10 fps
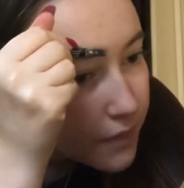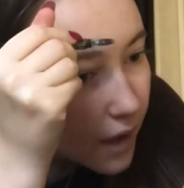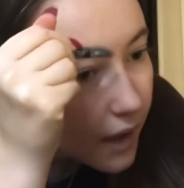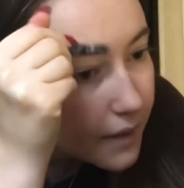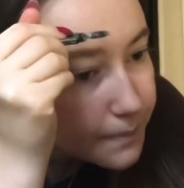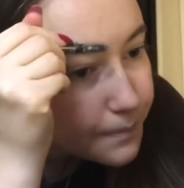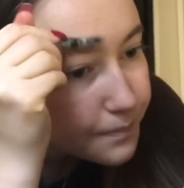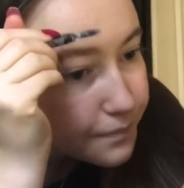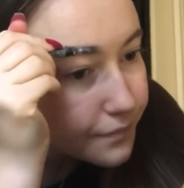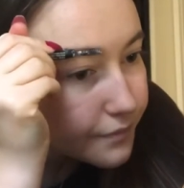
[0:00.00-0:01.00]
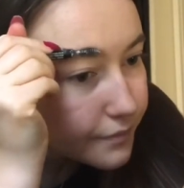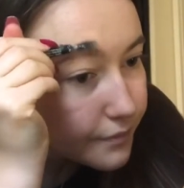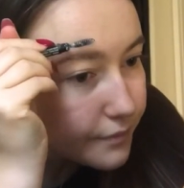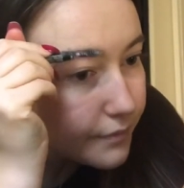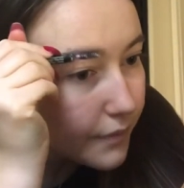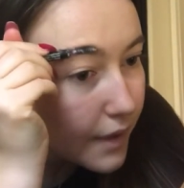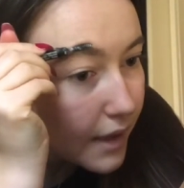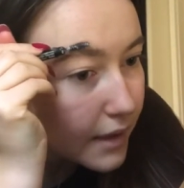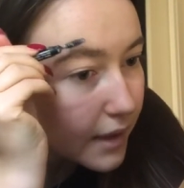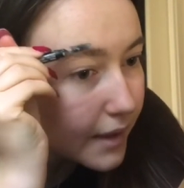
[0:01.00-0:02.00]
And
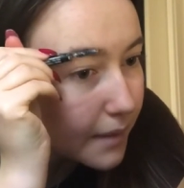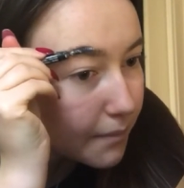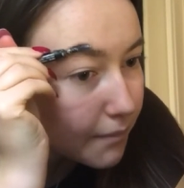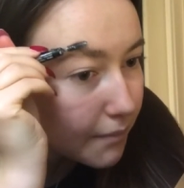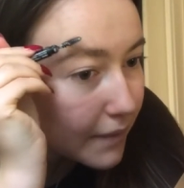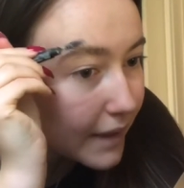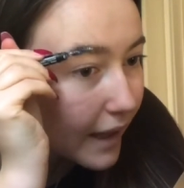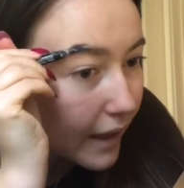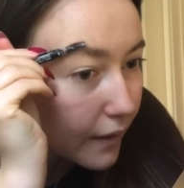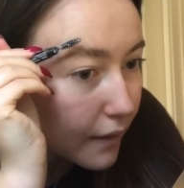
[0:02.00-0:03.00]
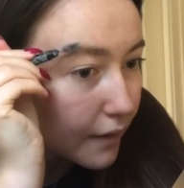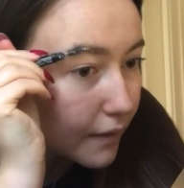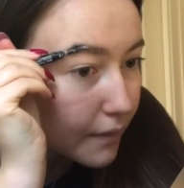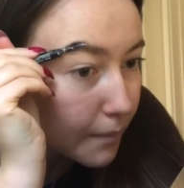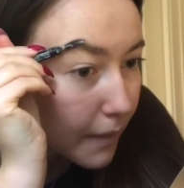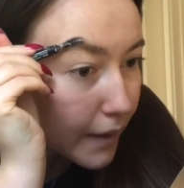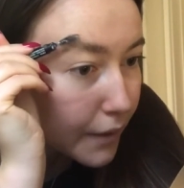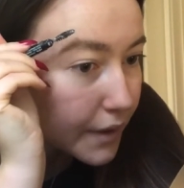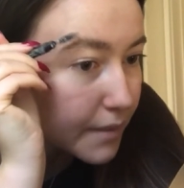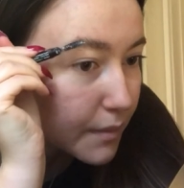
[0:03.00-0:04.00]
like me getting my
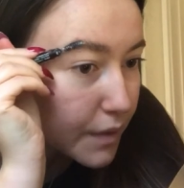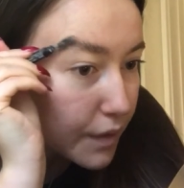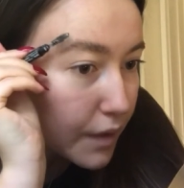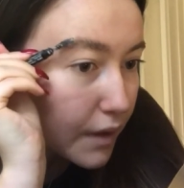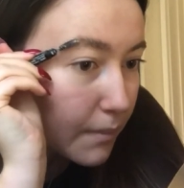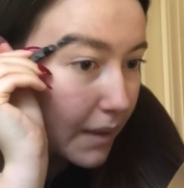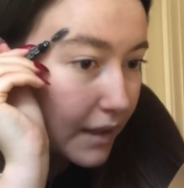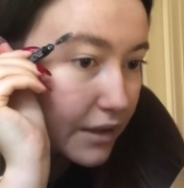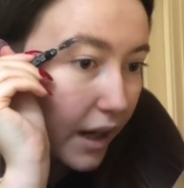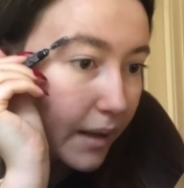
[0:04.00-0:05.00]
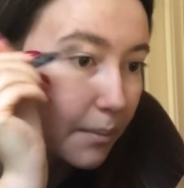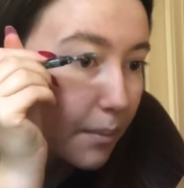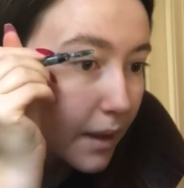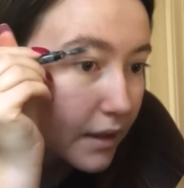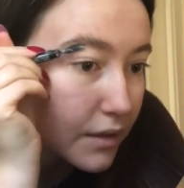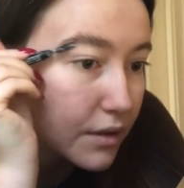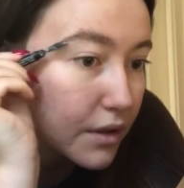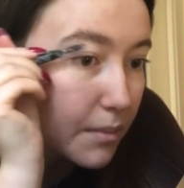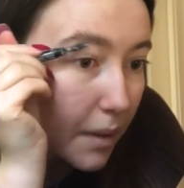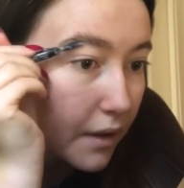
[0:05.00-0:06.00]
Christmas food and me and Jack being
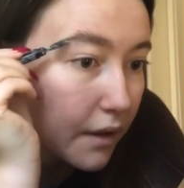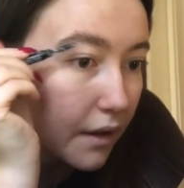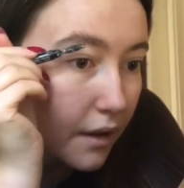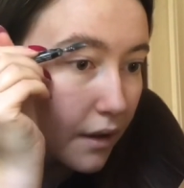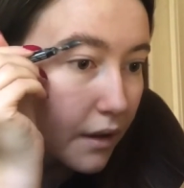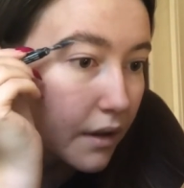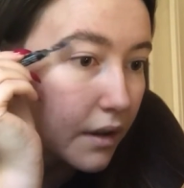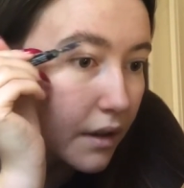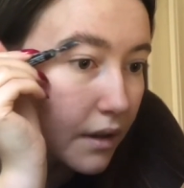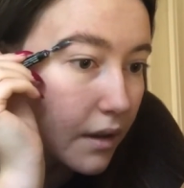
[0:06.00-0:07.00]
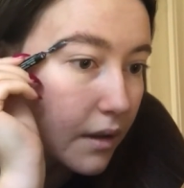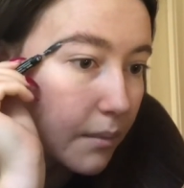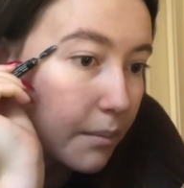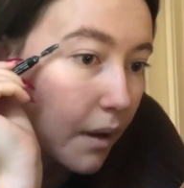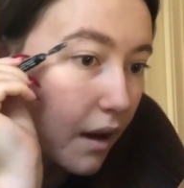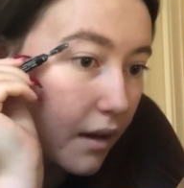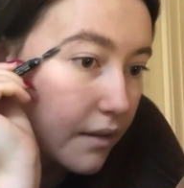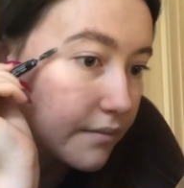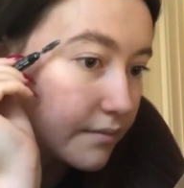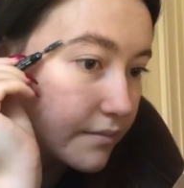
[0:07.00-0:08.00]
stupid. But
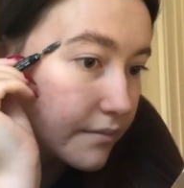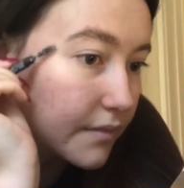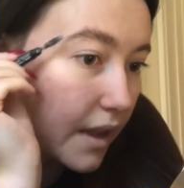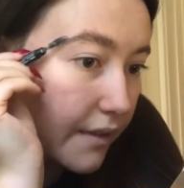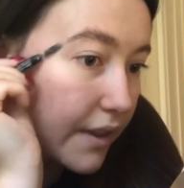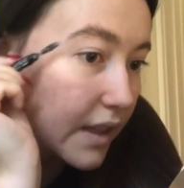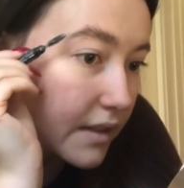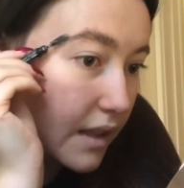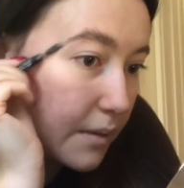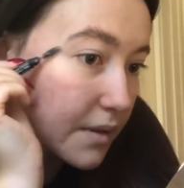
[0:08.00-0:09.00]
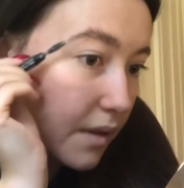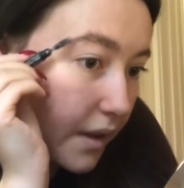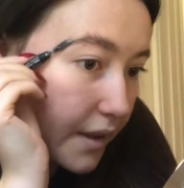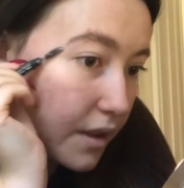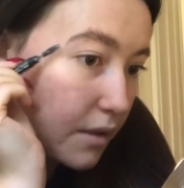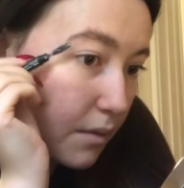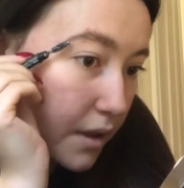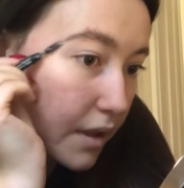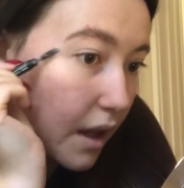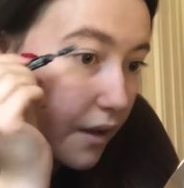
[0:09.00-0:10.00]
I think it was quite a cute one,
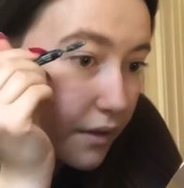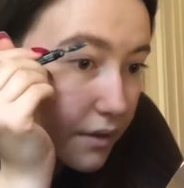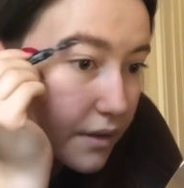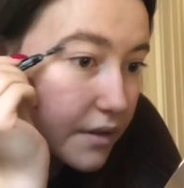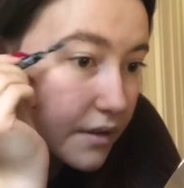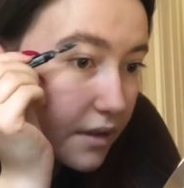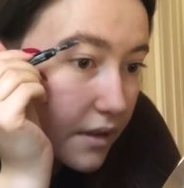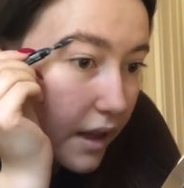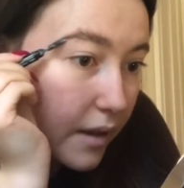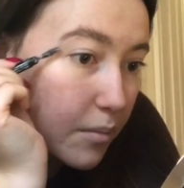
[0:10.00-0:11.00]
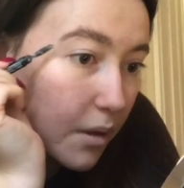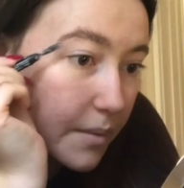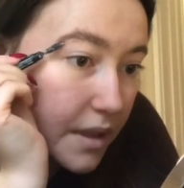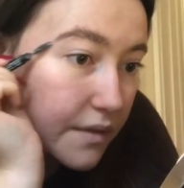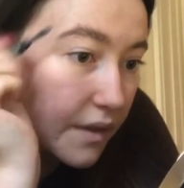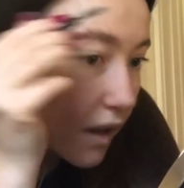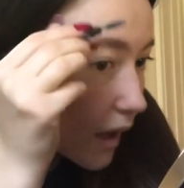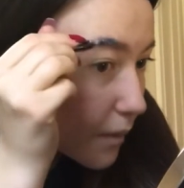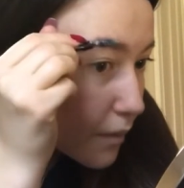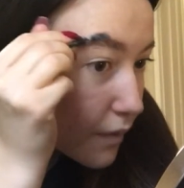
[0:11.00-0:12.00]
you know. It'll probably just feel
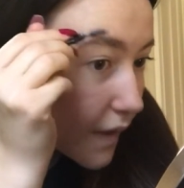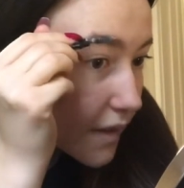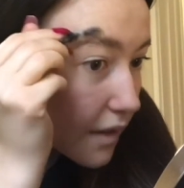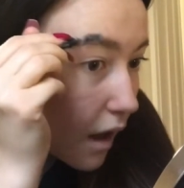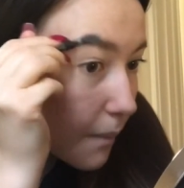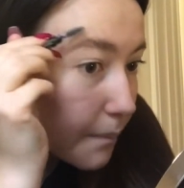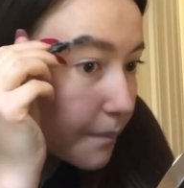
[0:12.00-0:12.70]
like we're on FaceTime.